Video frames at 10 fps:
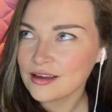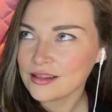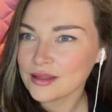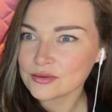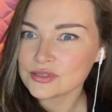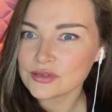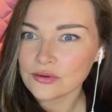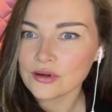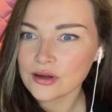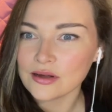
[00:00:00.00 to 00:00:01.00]
That was so
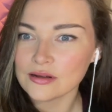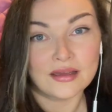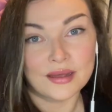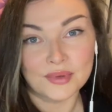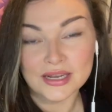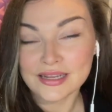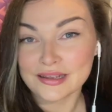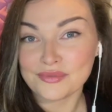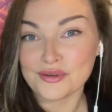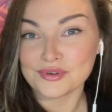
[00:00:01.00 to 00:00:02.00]
good. I'm going to
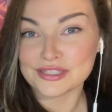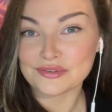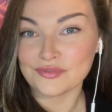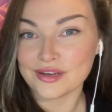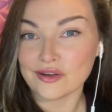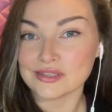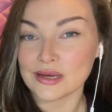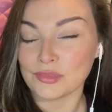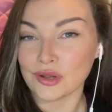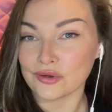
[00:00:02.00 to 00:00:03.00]
leave the original video
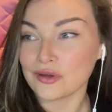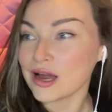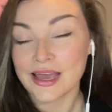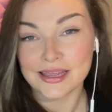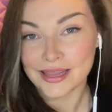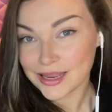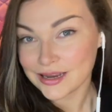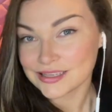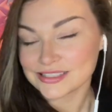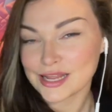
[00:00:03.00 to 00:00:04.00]
down below, you guys. Again,
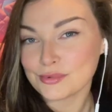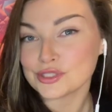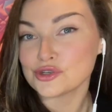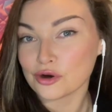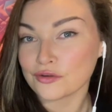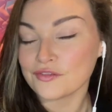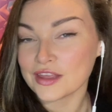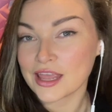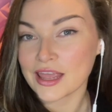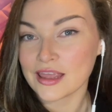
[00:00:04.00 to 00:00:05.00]
his name is Geography
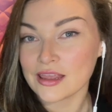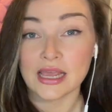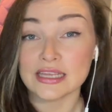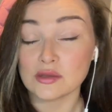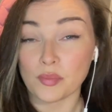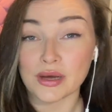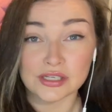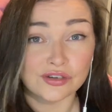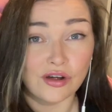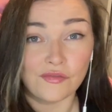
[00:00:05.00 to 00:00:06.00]
King. He has a
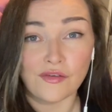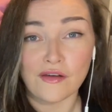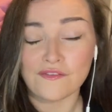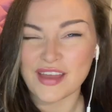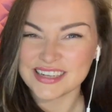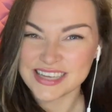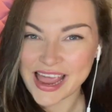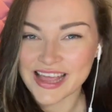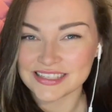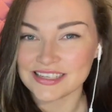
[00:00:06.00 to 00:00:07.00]
bunch of
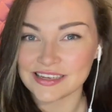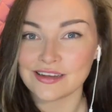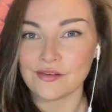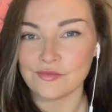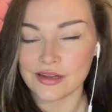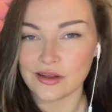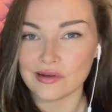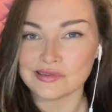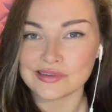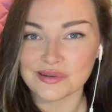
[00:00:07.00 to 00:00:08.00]
fantastic
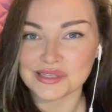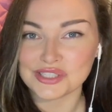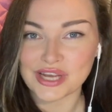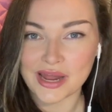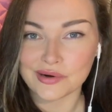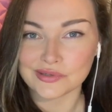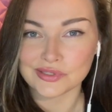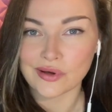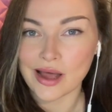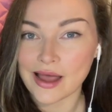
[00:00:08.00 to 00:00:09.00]
videos on his channel,
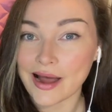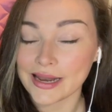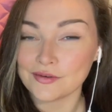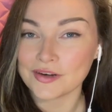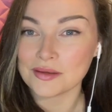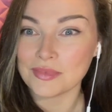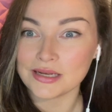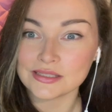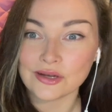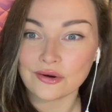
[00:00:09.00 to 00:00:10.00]
so I highly
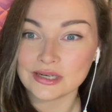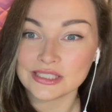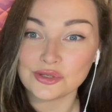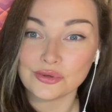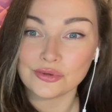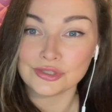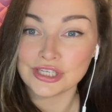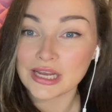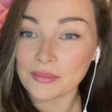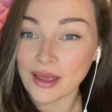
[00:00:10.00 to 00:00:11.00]
recommend going to
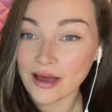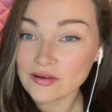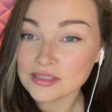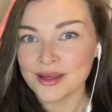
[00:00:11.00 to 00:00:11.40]
check him out.